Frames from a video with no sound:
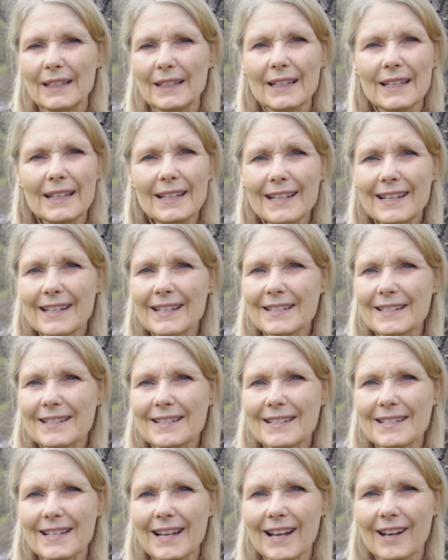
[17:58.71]

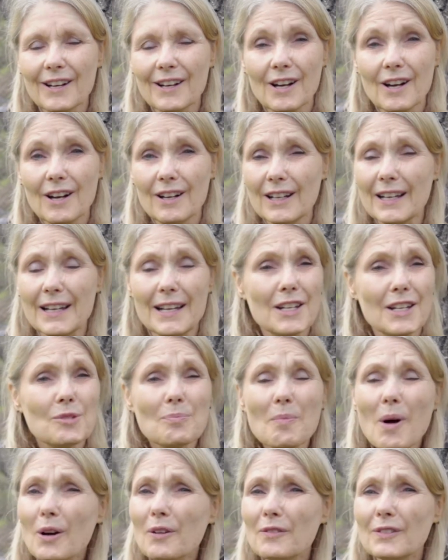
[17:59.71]
He's
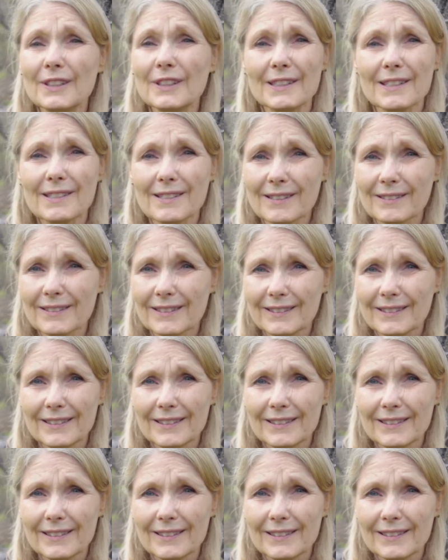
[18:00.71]
marvelous.